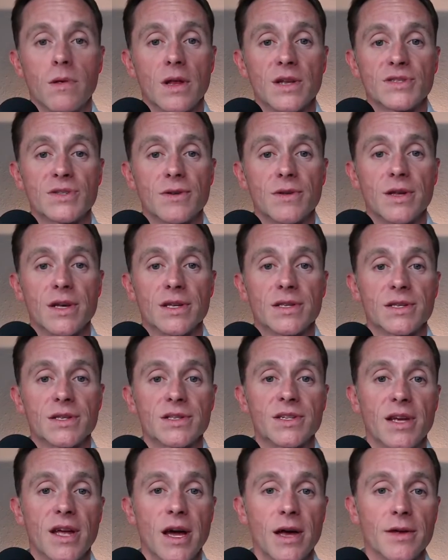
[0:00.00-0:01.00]
do this
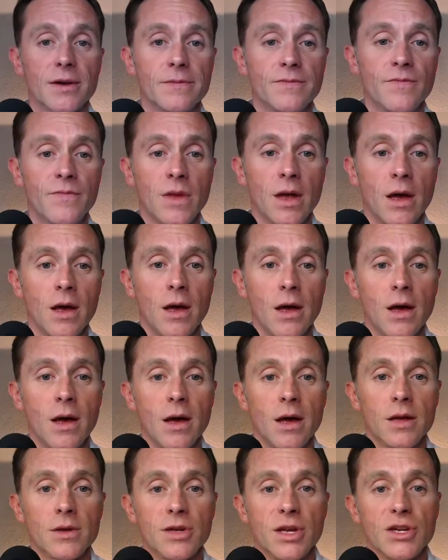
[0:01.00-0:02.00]
together.
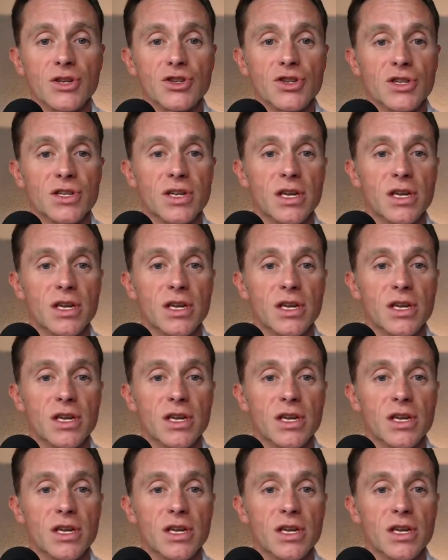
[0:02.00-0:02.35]
Let's just